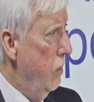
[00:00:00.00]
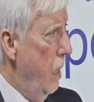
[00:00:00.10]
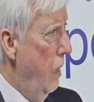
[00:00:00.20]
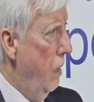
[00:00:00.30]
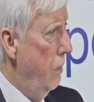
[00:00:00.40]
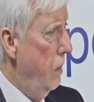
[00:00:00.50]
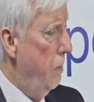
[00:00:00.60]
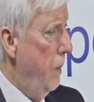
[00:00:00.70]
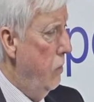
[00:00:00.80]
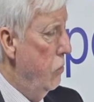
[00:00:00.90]
It
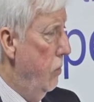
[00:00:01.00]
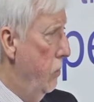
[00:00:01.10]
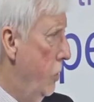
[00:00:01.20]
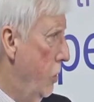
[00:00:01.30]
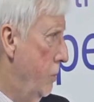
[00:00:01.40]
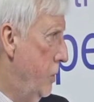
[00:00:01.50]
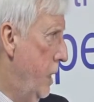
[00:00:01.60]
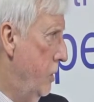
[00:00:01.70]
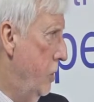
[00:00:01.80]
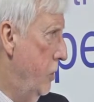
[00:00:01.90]
depends on the
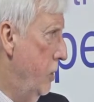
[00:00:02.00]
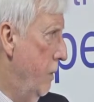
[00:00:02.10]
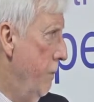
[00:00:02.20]
circumstances.